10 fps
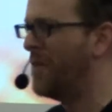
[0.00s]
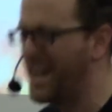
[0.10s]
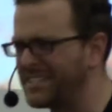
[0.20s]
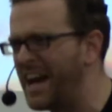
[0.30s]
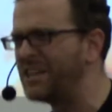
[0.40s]
Well,
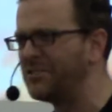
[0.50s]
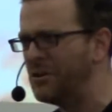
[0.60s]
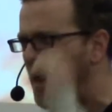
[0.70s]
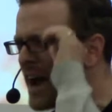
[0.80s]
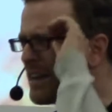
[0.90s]
that's not
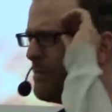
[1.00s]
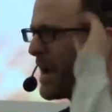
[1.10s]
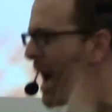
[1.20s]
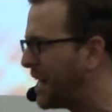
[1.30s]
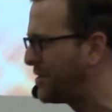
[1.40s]
true. I could
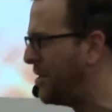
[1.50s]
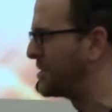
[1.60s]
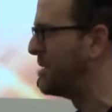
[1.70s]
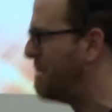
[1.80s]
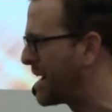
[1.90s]
make hot
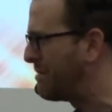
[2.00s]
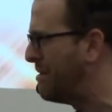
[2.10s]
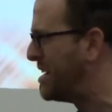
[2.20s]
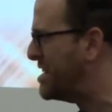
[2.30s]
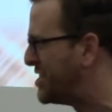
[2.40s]
dogs and
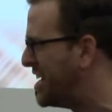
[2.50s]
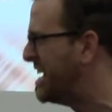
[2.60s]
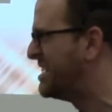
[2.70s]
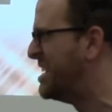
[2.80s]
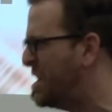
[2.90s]
macaroni and
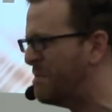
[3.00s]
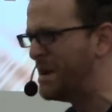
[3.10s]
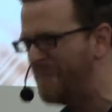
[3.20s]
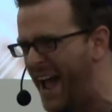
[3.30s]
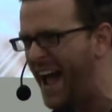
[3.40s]
cheese, and you'll
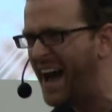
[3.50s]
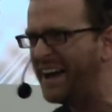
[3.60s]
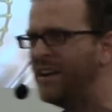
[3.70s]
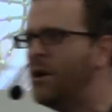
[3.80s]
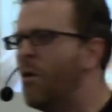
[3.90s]
be
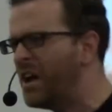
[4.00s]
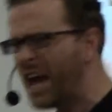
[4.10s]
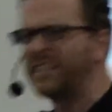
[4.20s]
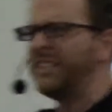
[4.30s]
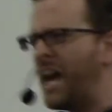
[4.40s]
mad. Well,
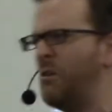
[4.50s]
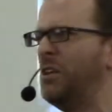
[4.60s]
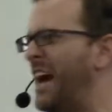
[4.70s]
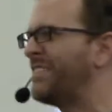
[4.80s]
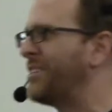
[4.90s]
yeah, because I
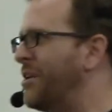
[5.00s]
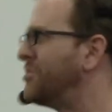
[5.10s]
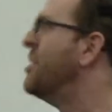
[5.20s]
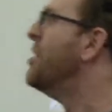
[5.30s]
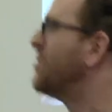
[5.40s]
don't like
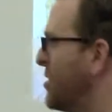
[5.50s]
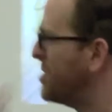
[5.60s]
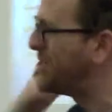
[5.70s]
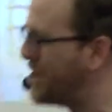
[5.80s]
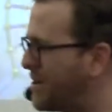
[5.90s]
those. So
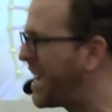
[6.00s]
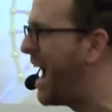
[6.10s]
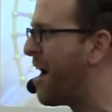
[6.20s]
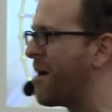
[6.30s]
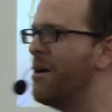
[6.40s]
you do
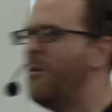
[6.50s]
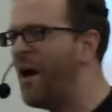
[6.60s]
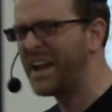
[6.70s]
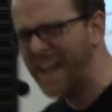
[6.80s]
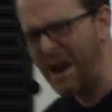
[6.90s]
care.
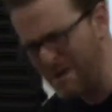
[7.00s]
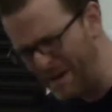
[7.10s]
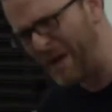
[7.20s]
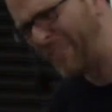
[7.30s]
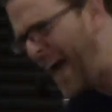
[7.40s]
Well, I care about